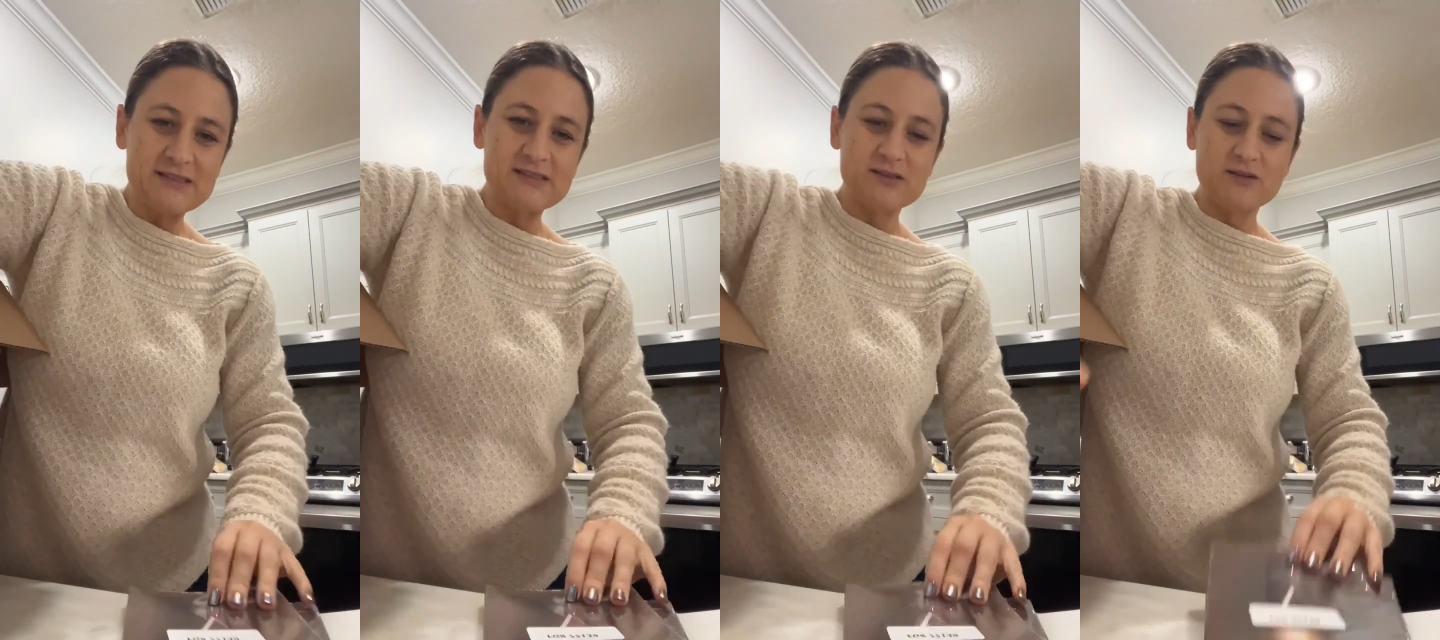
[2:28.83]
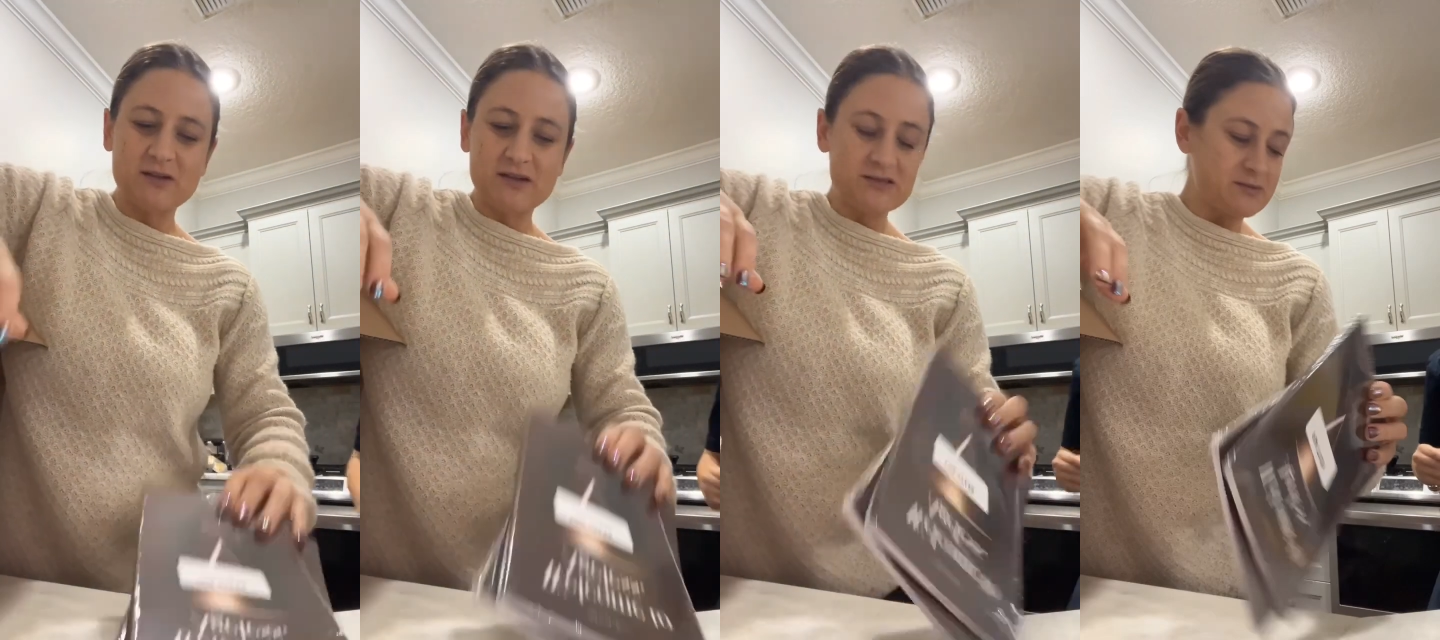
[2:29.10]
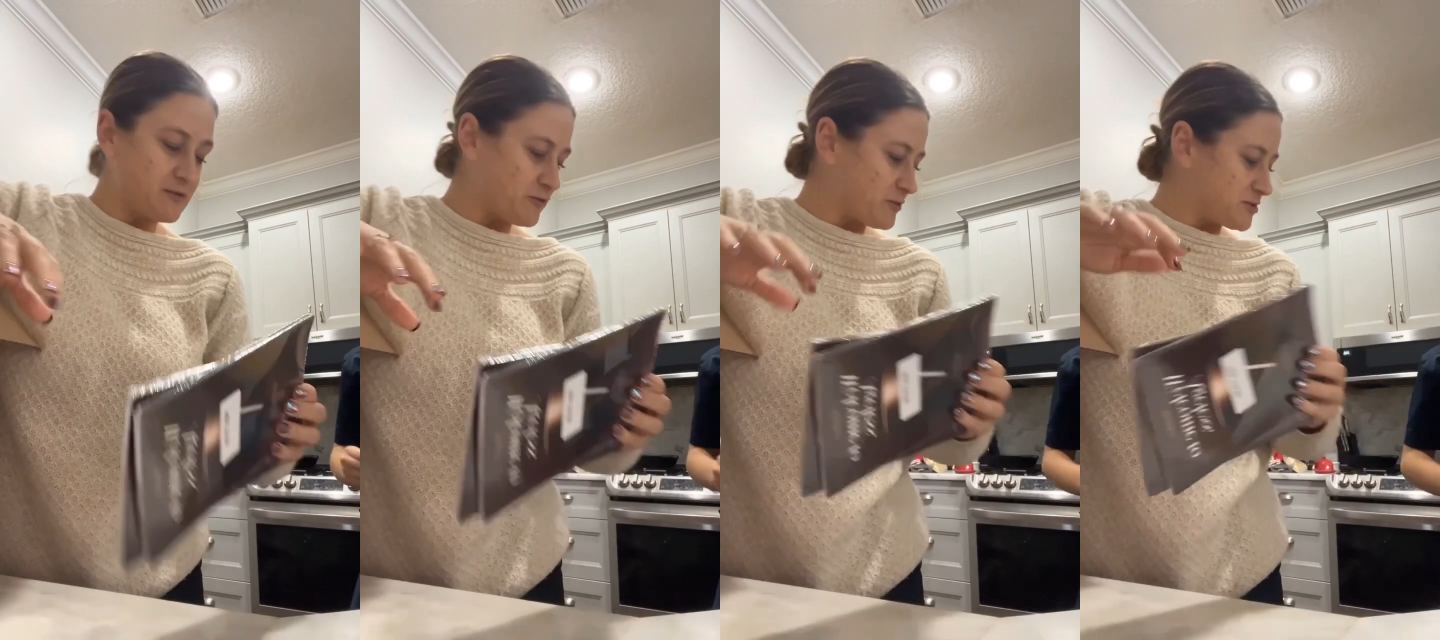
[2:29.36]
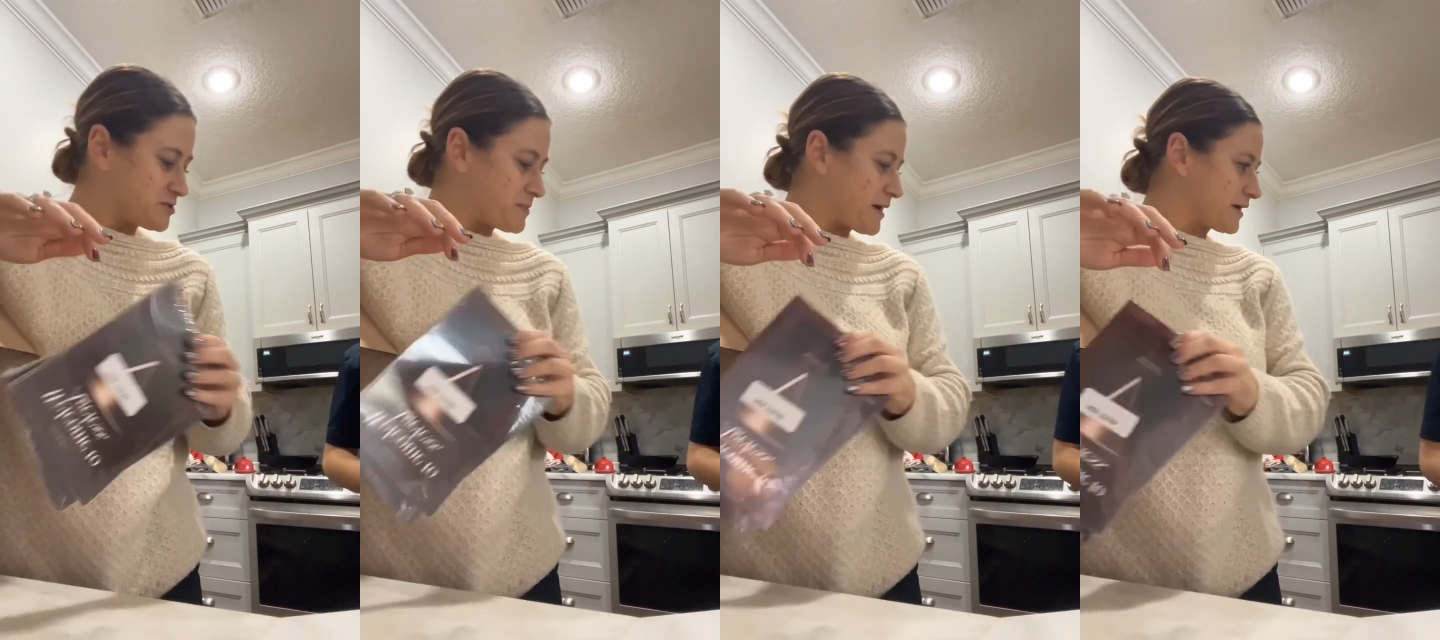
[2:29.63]
So we'll get some
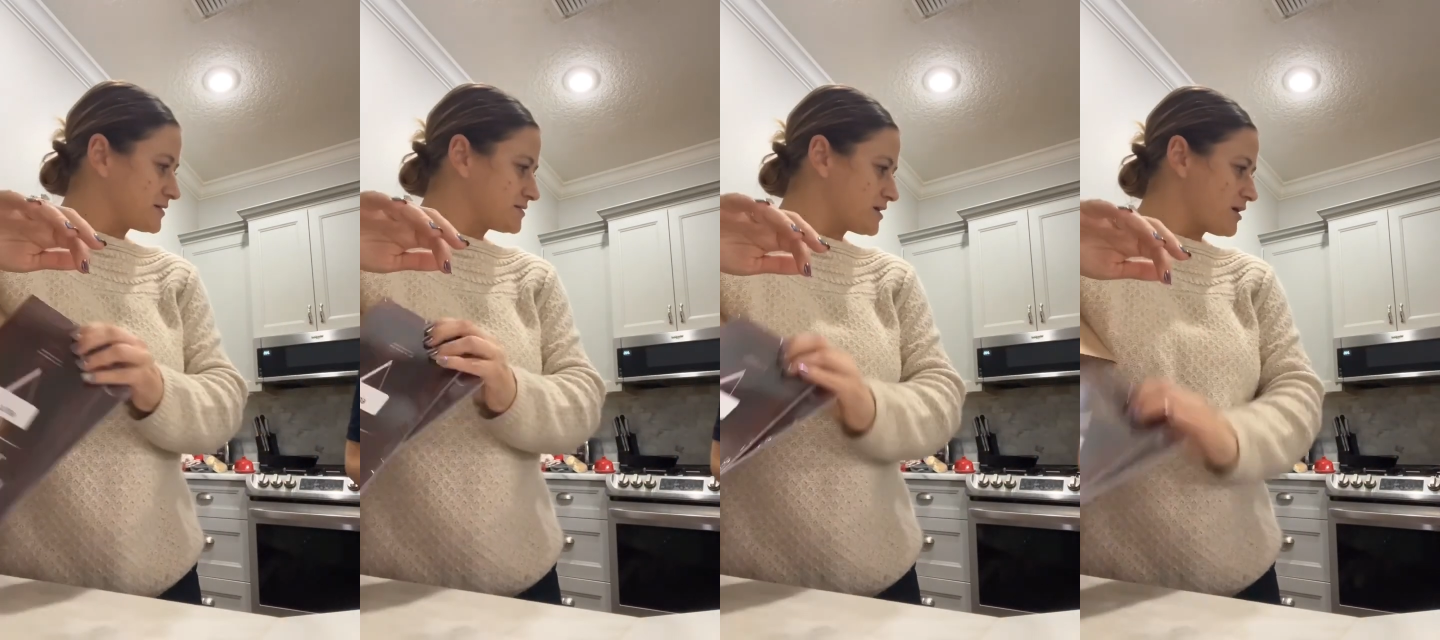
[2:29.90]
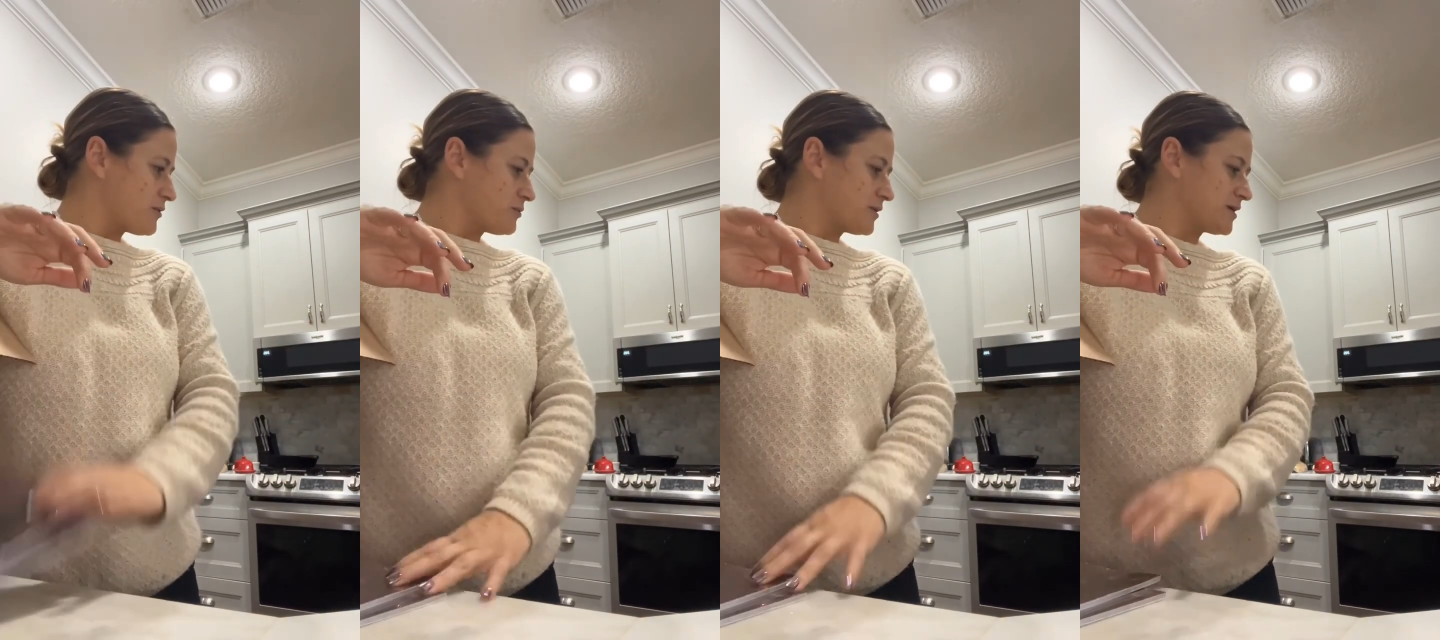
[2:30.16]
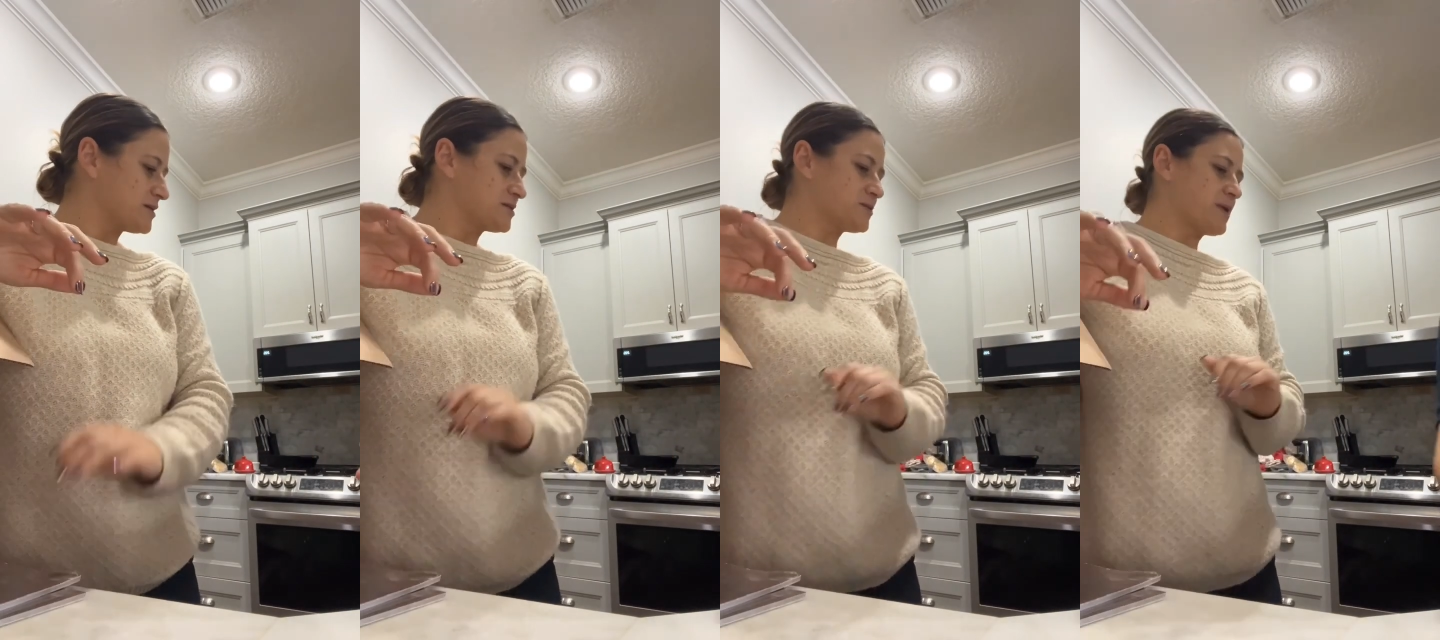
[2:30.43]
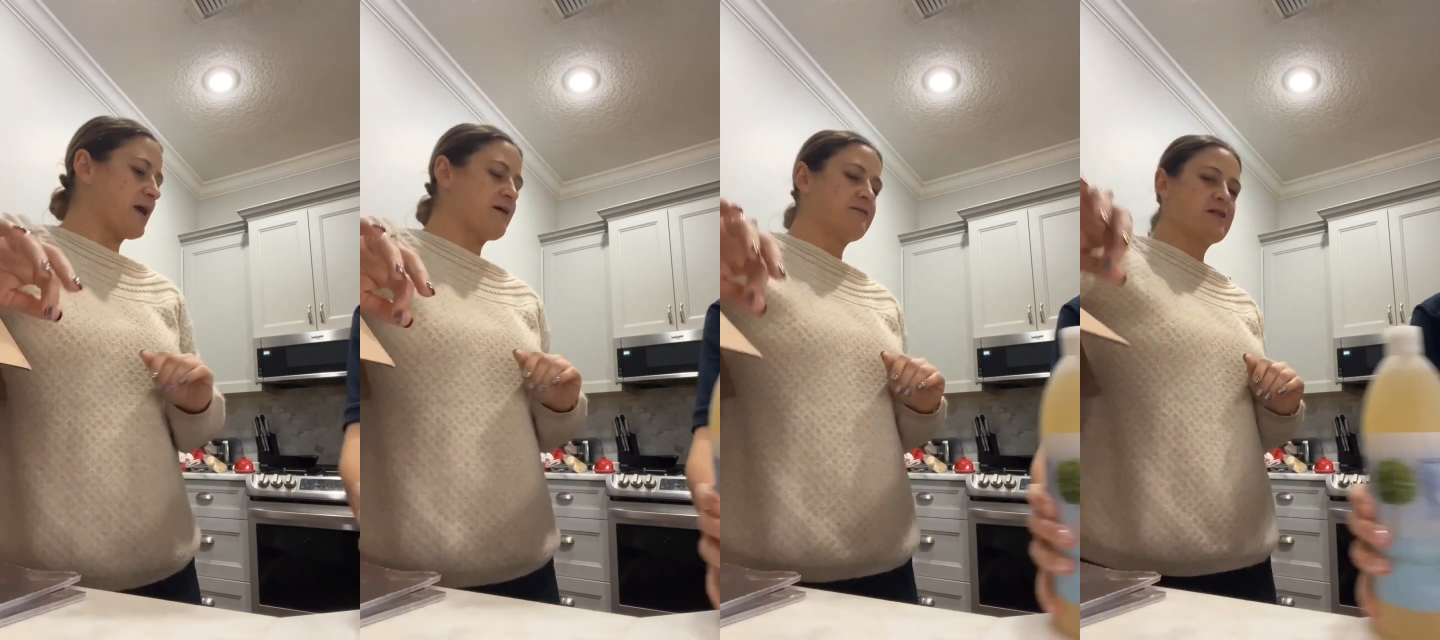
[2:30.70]
information packets there. What else do we
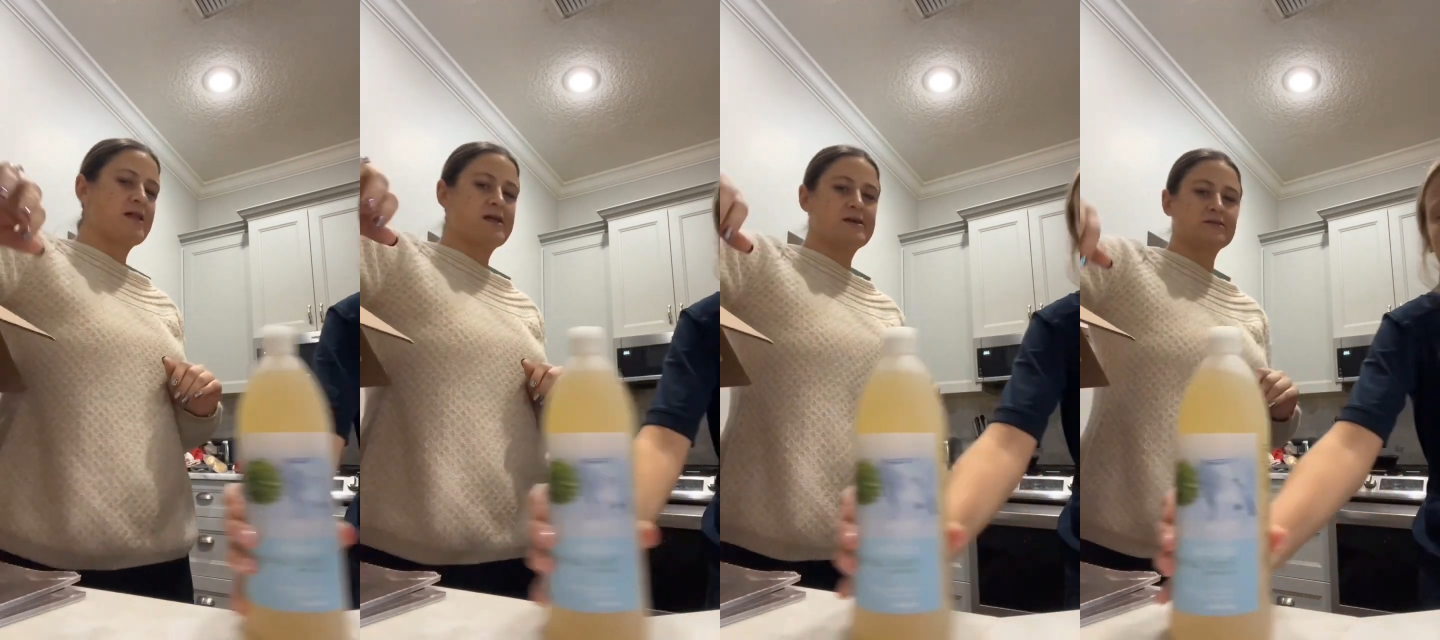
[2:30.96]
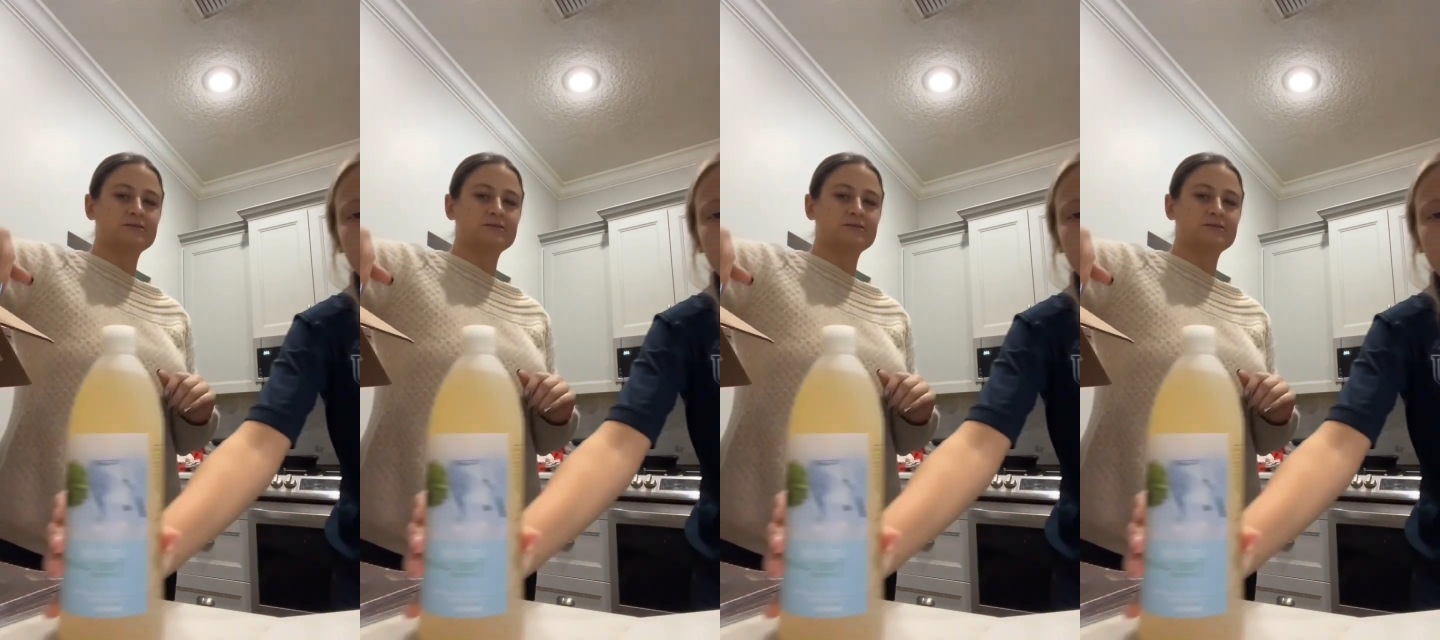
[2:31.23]
have, Lily?